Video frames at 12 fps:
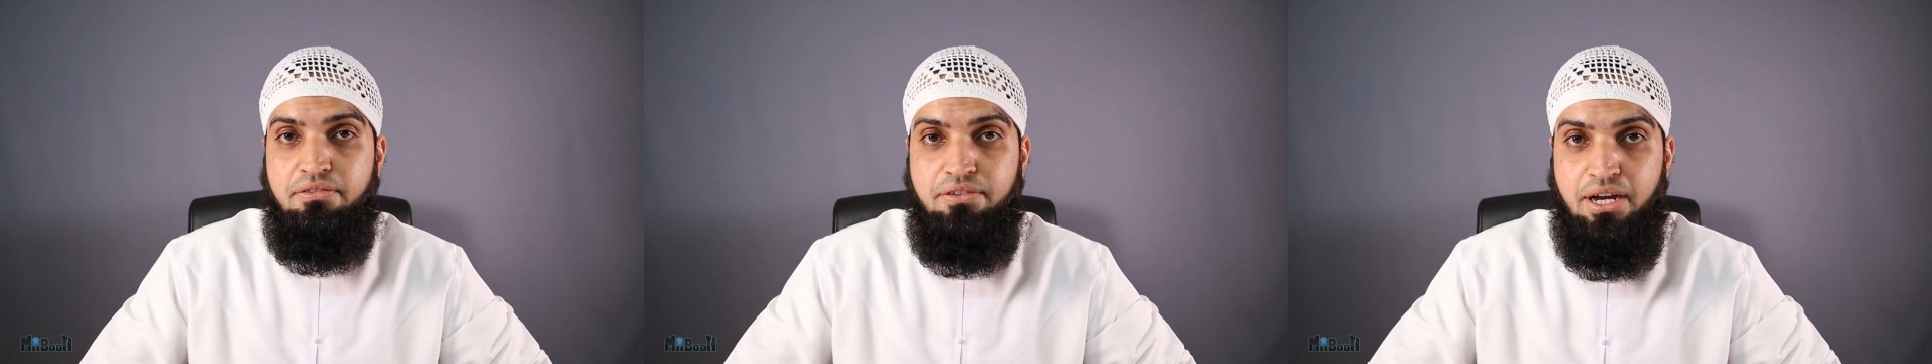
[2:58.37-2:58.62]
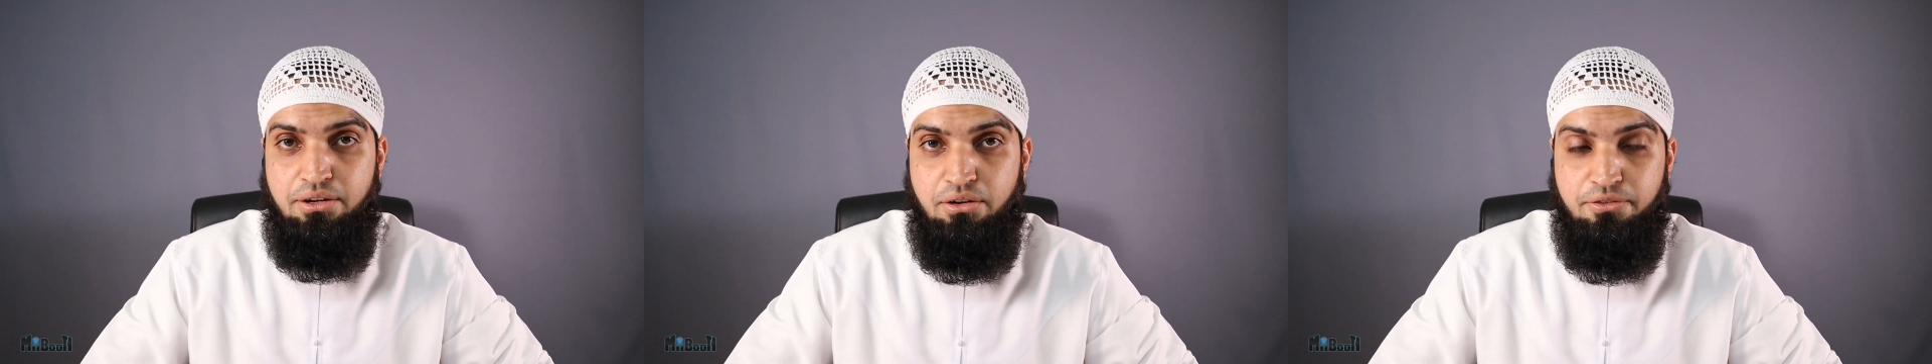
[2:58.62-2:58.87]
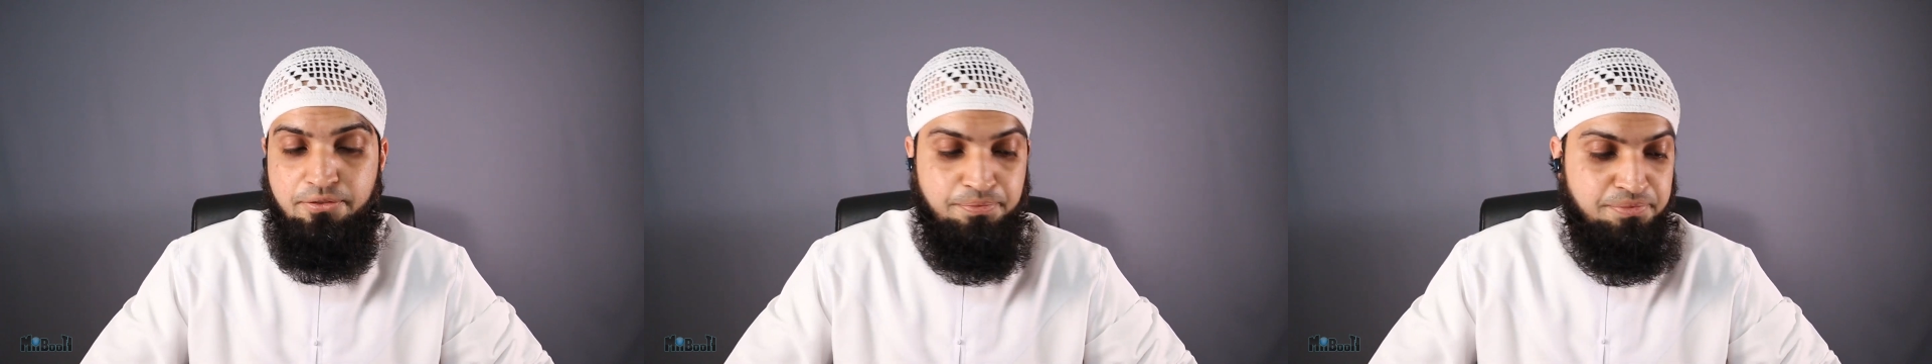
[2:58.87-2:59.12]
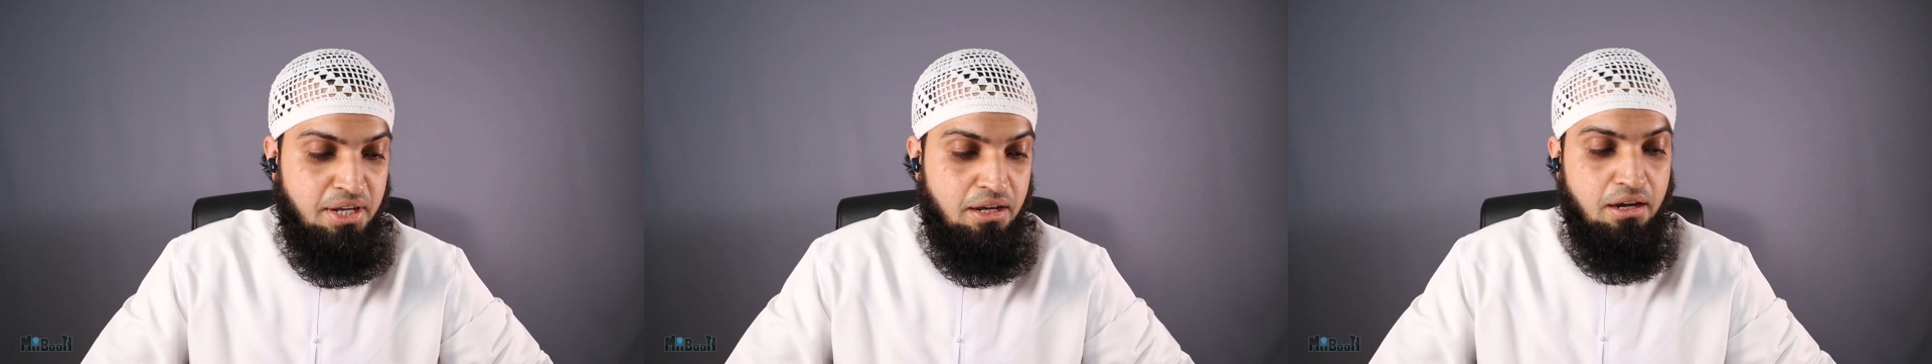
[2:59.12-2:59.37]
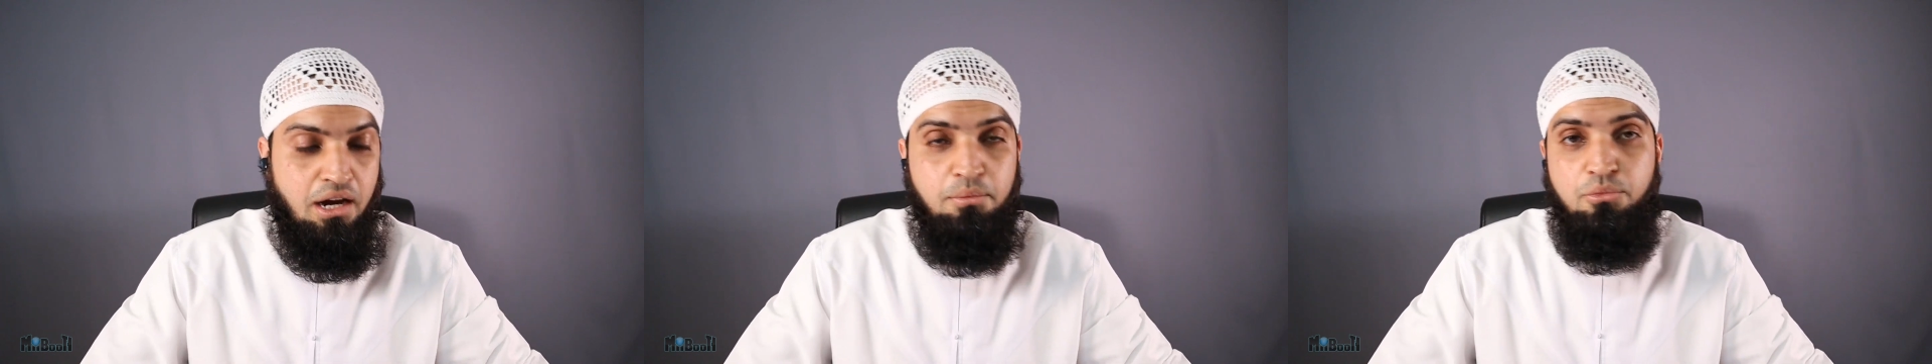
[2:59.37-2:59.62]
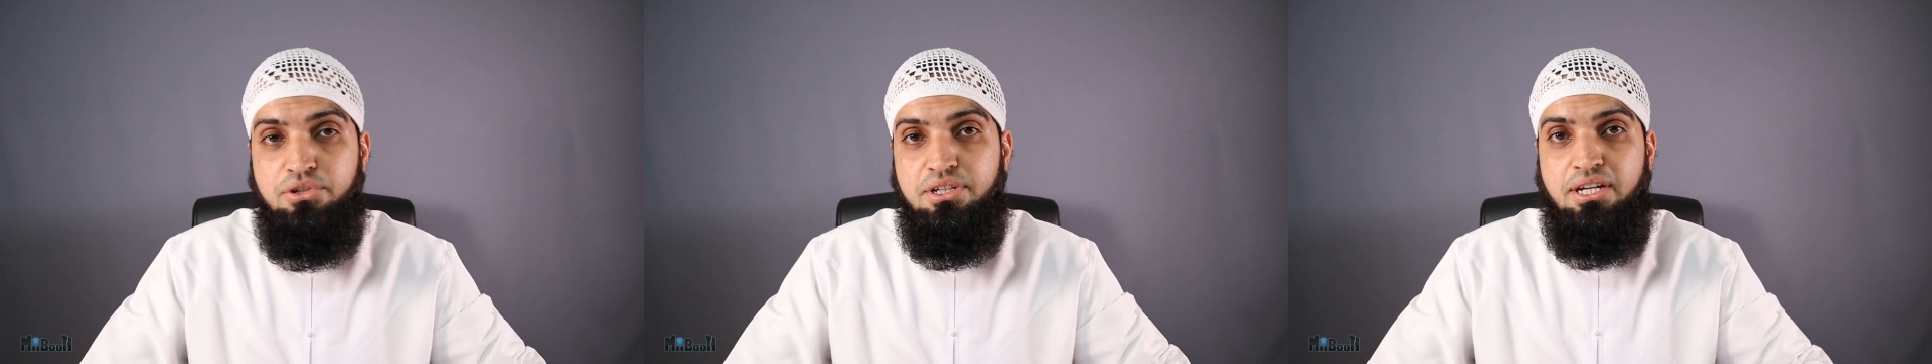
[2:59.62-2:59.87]
fan of. I'm
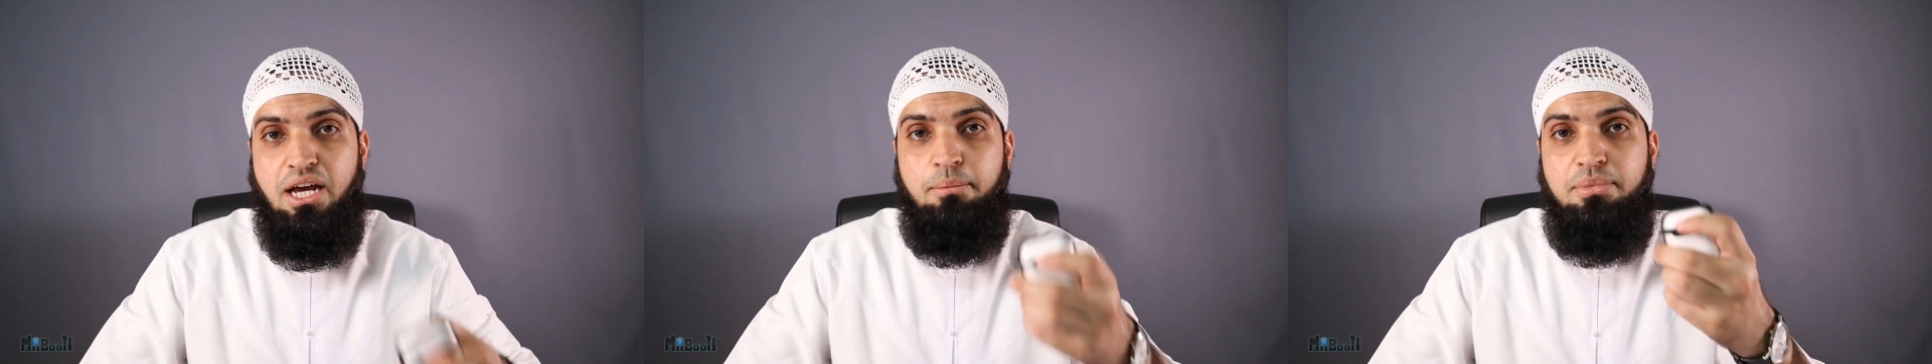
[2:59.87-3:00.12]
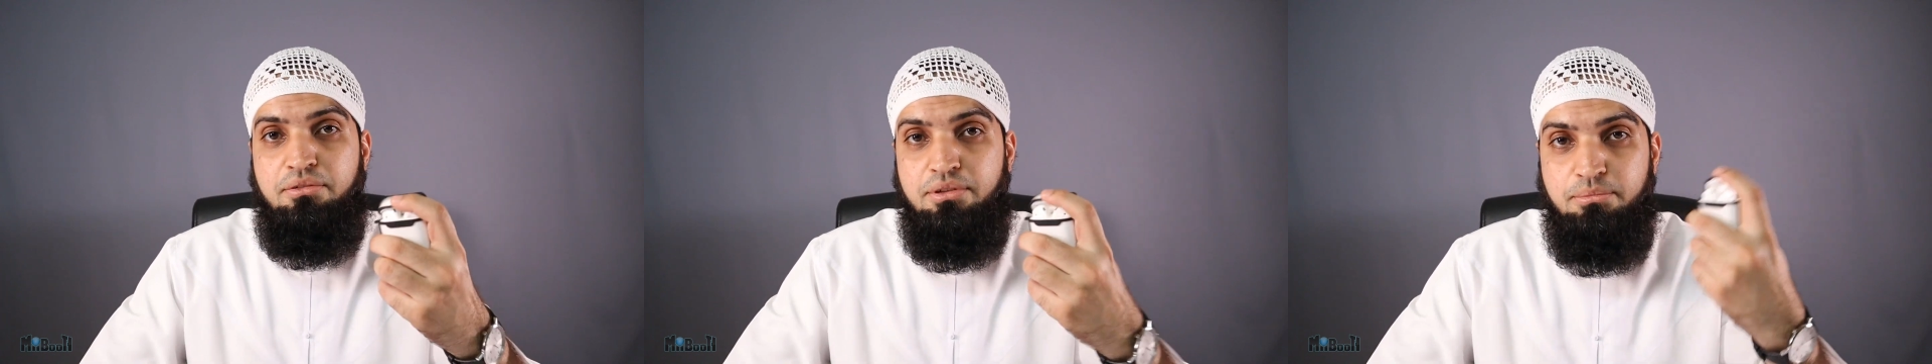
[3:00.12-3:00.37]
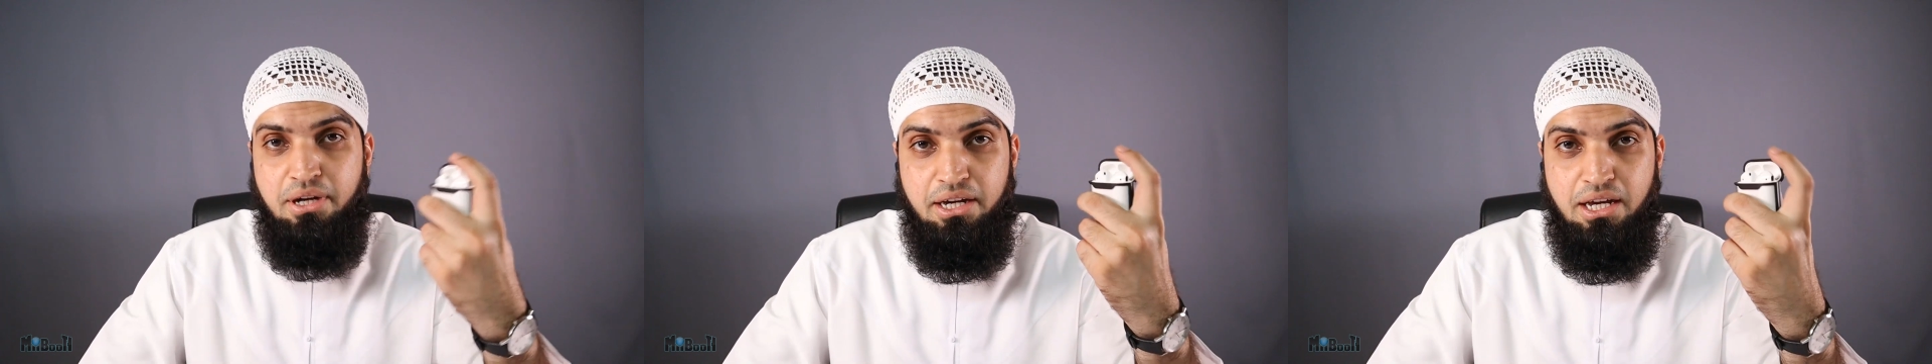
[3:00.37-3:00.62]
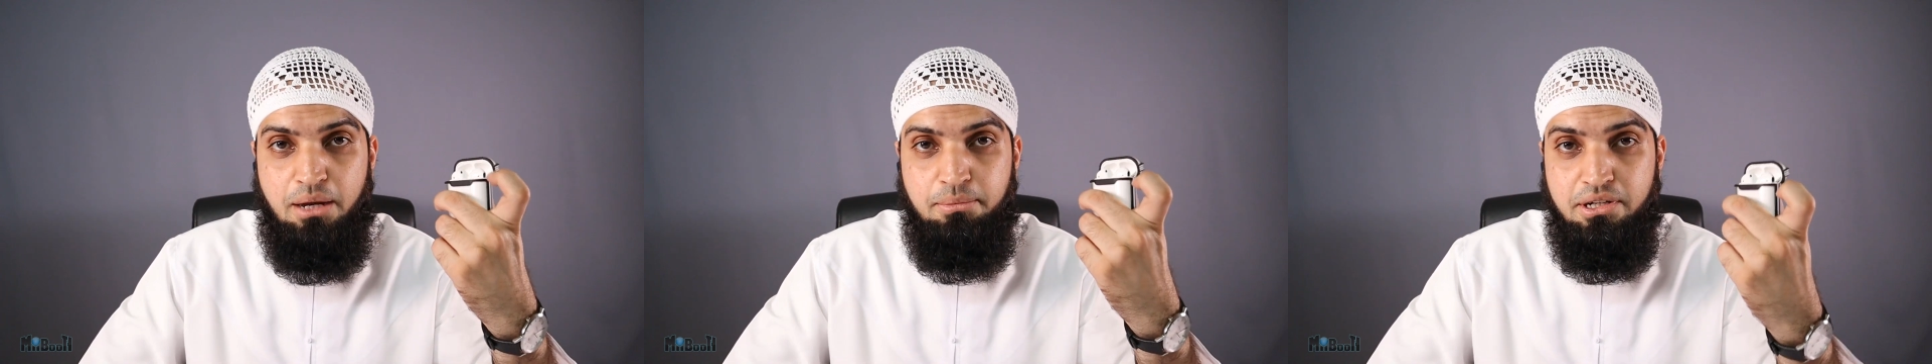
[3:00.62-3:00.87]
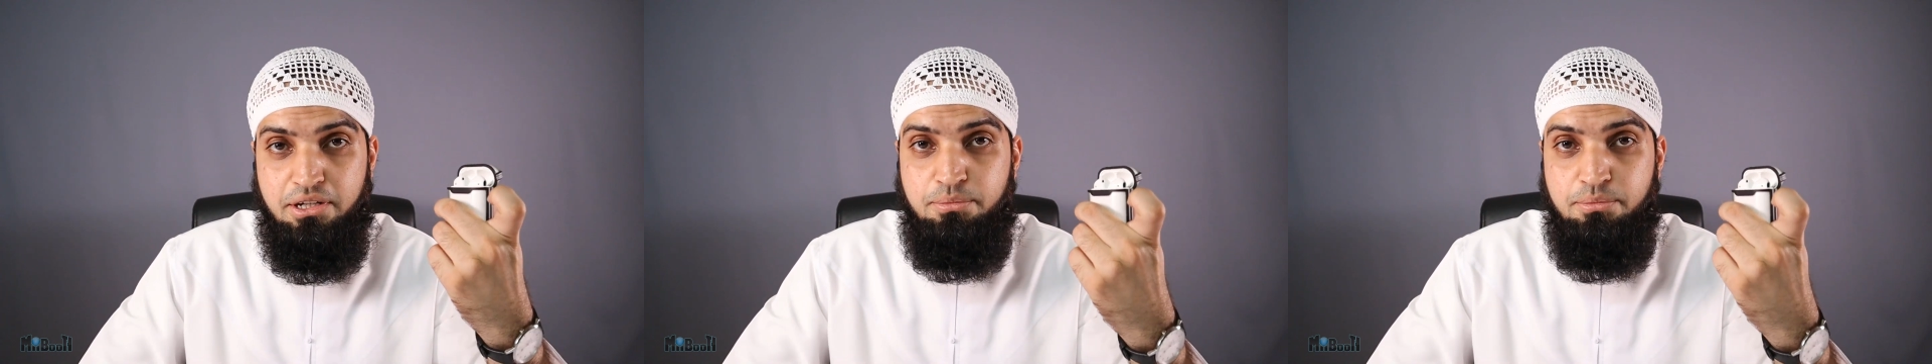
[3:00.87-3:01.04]
more than happy with my Apple